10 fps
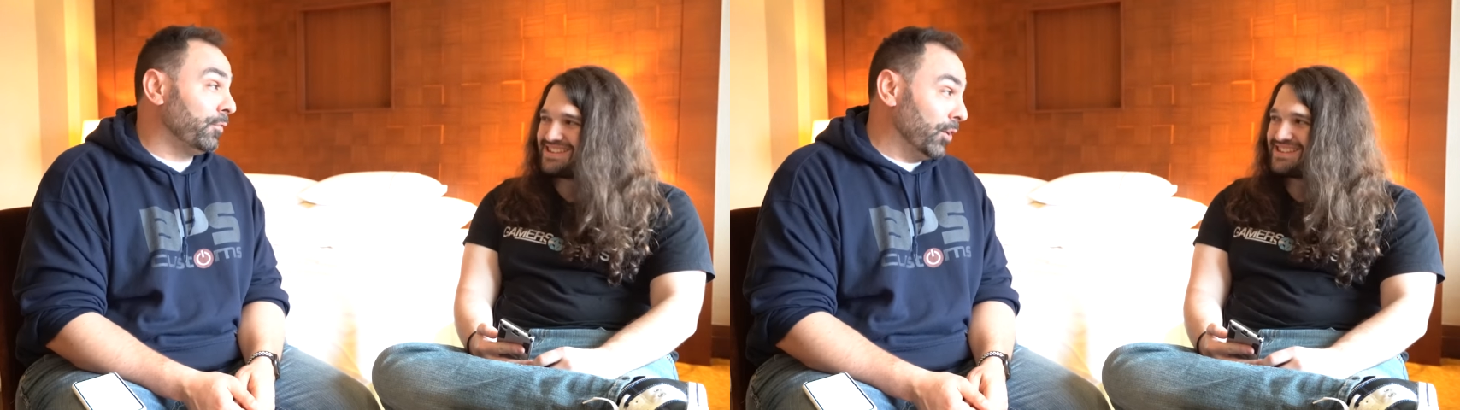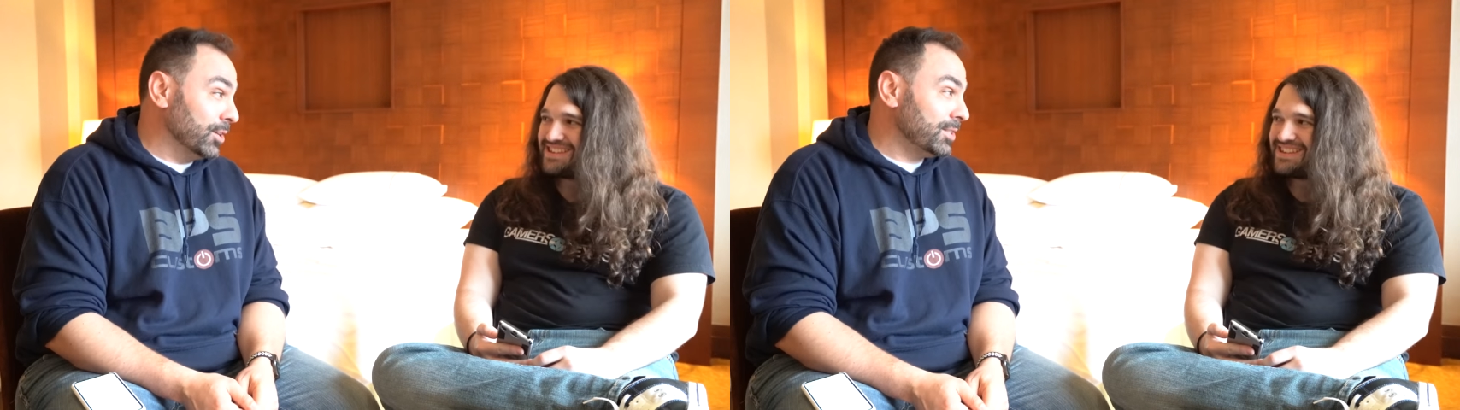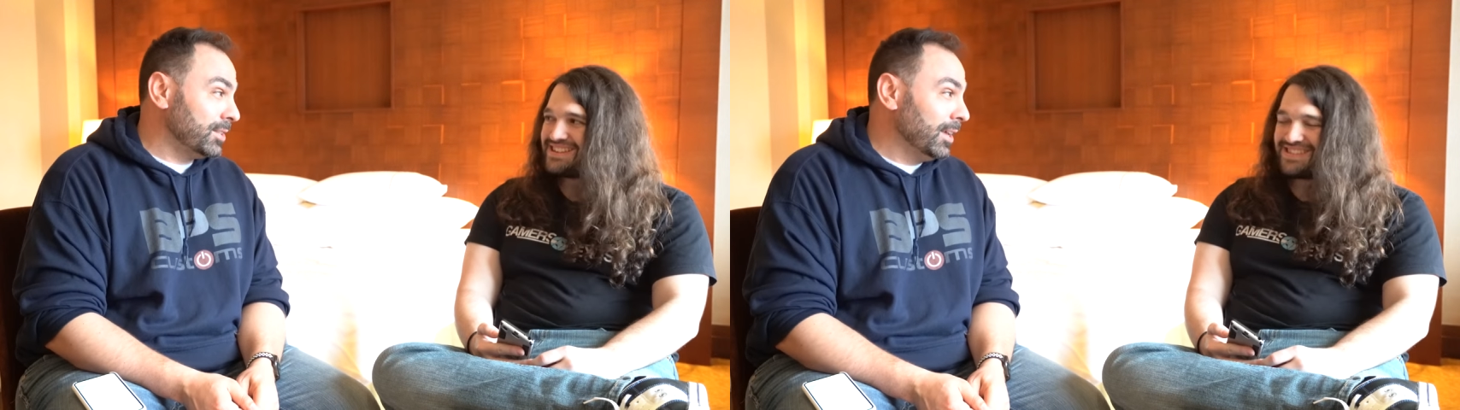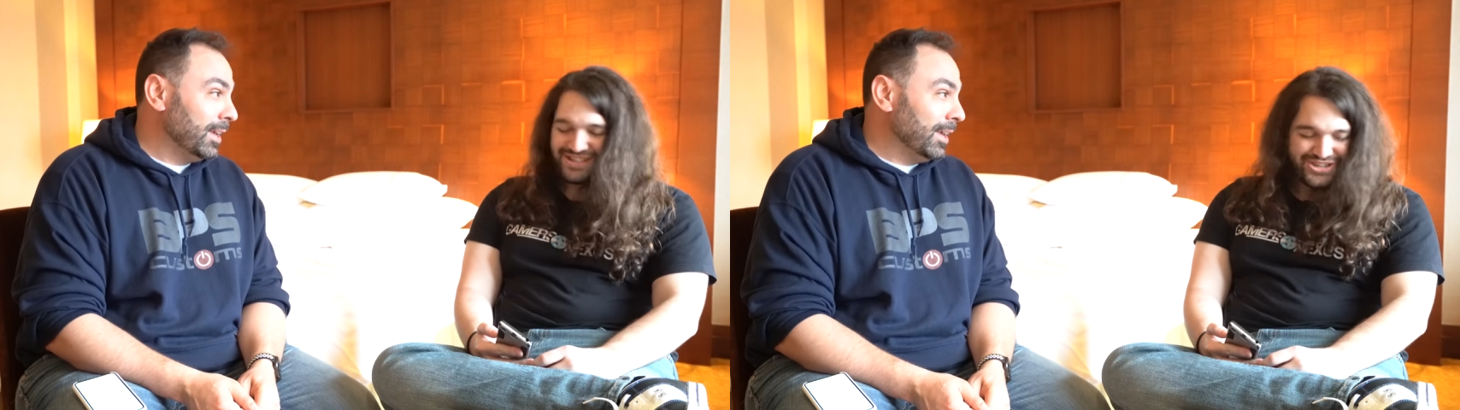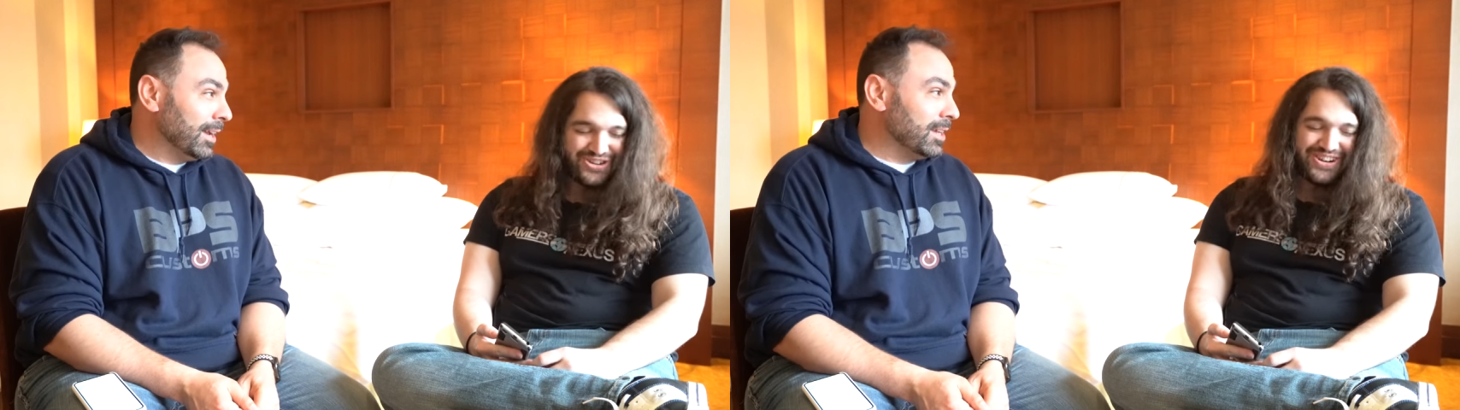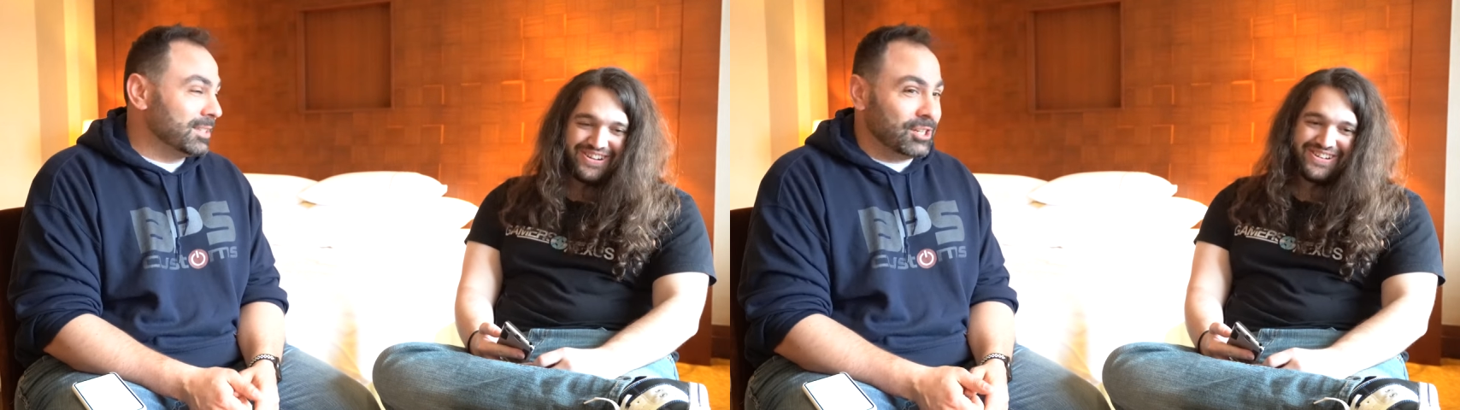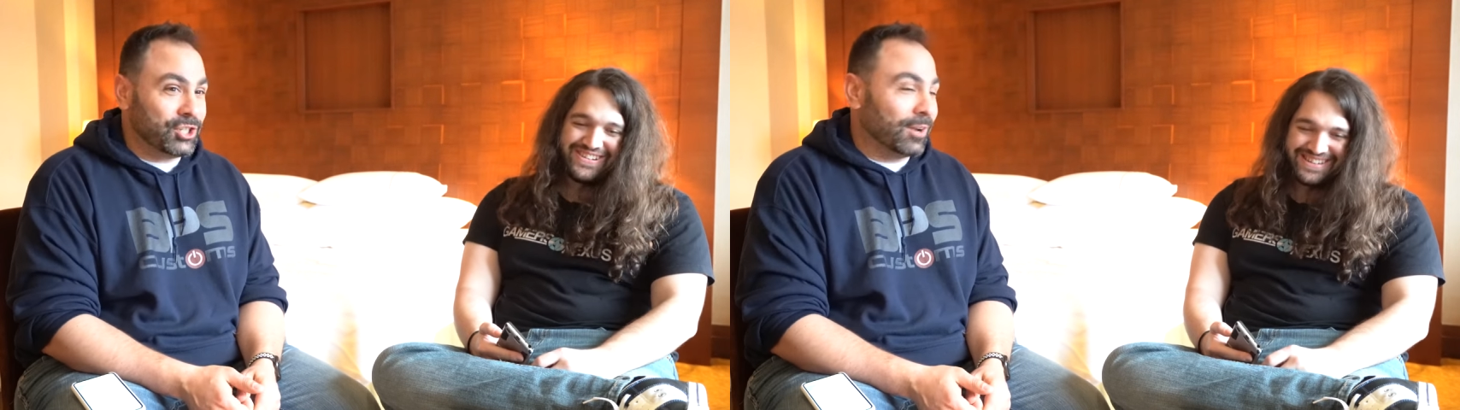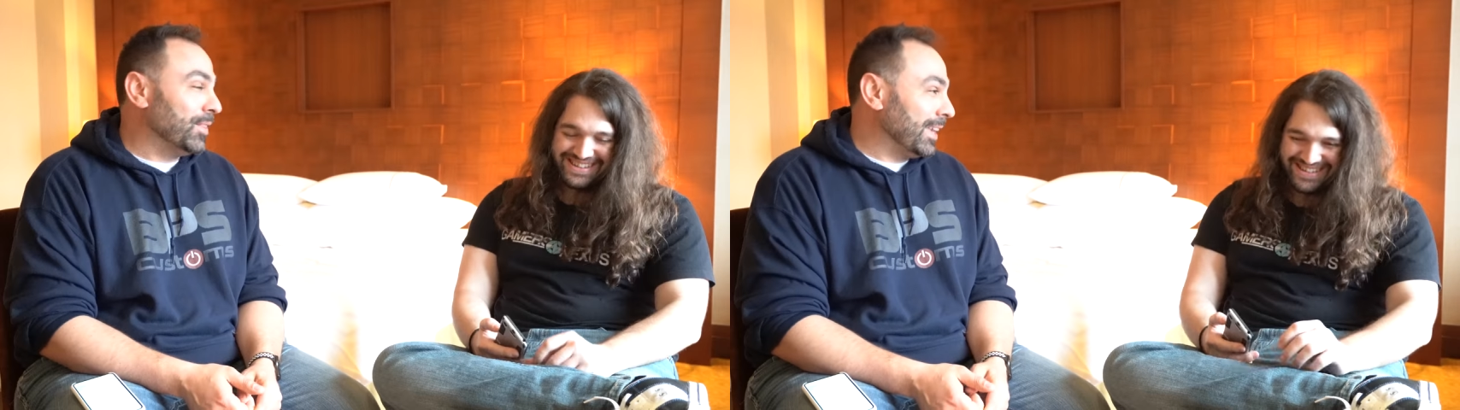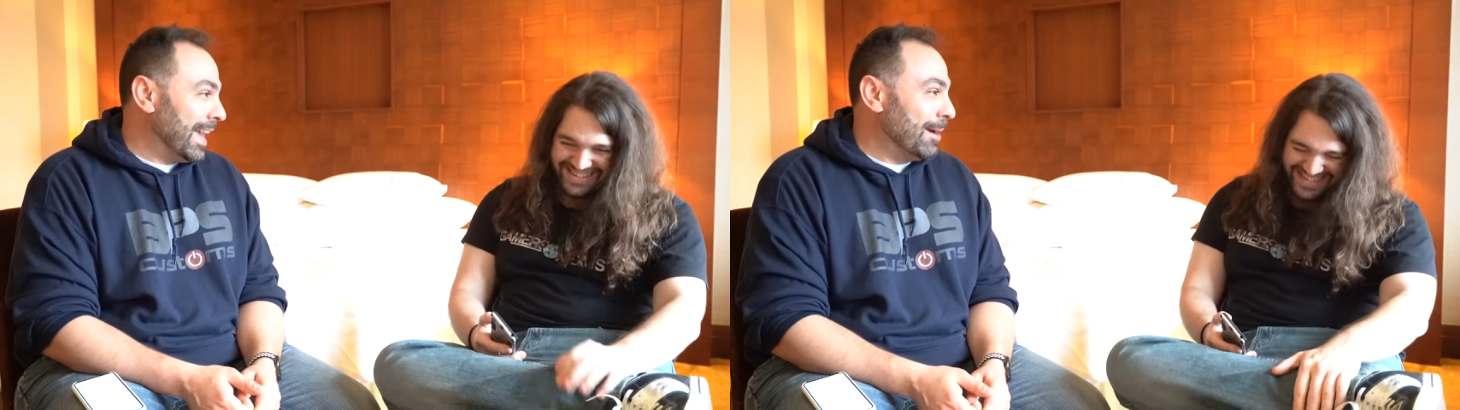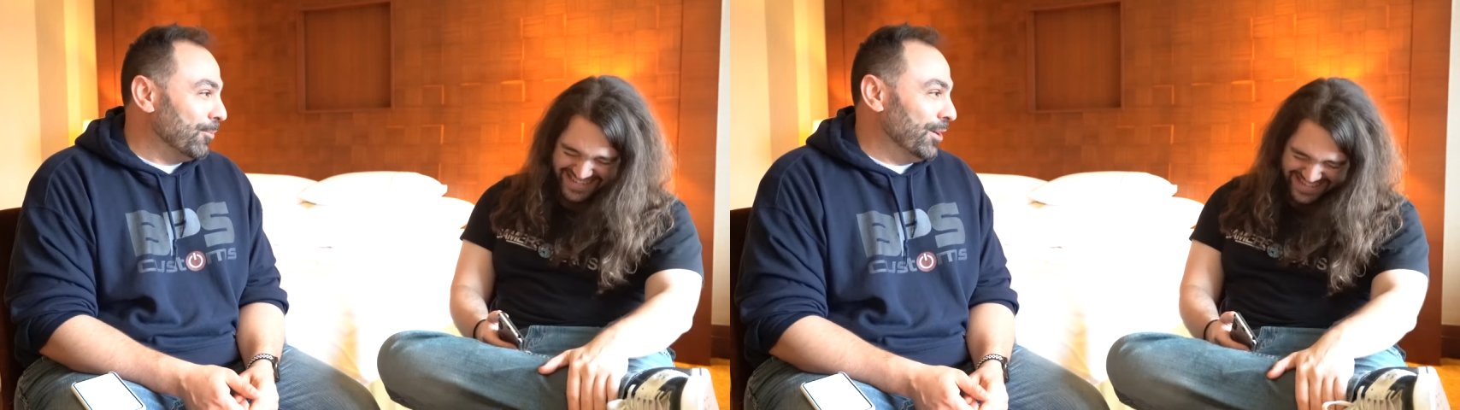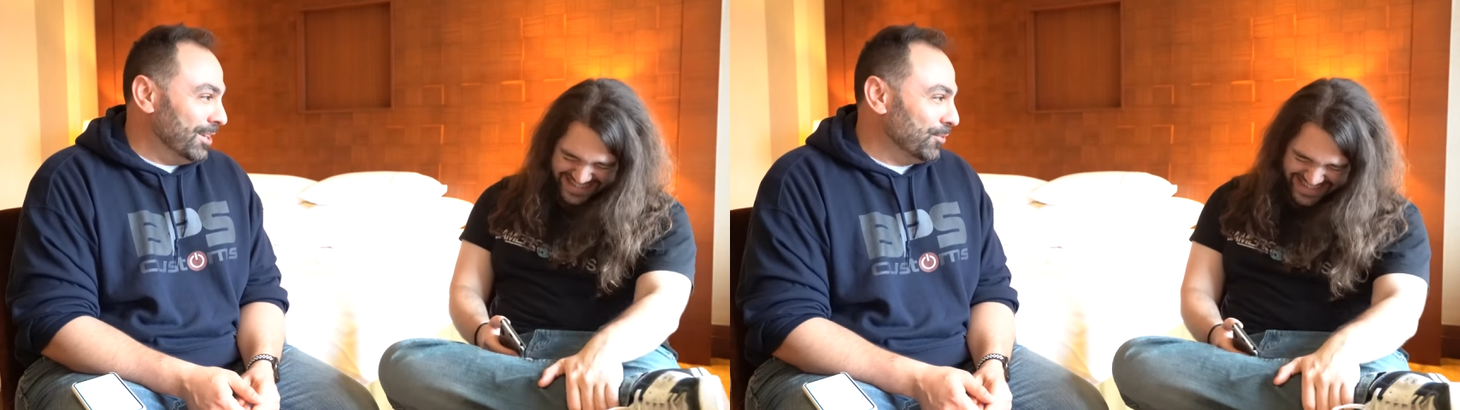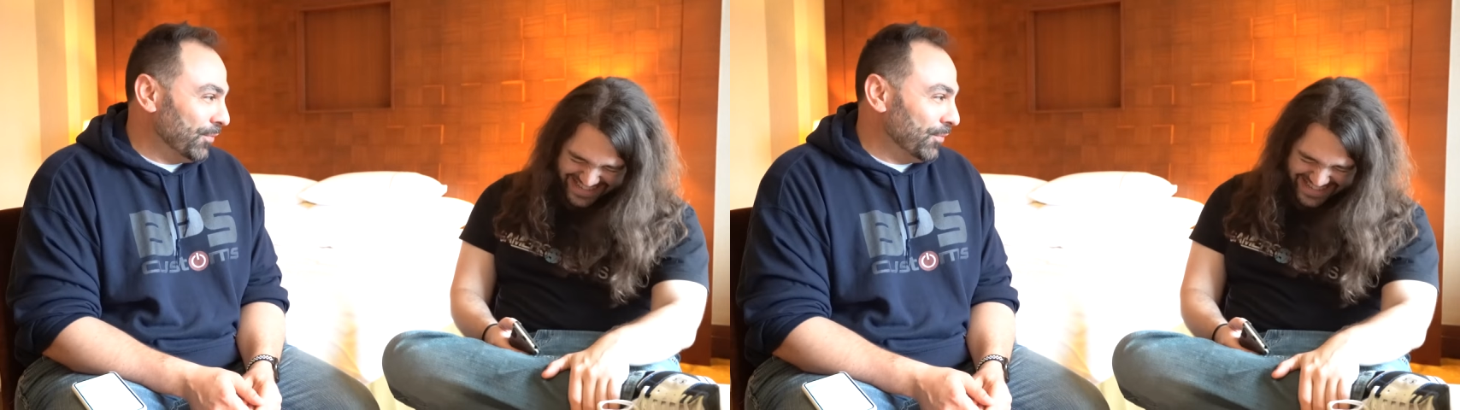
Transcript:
Speaker 1: first. That's true. Because I shoved the camera in your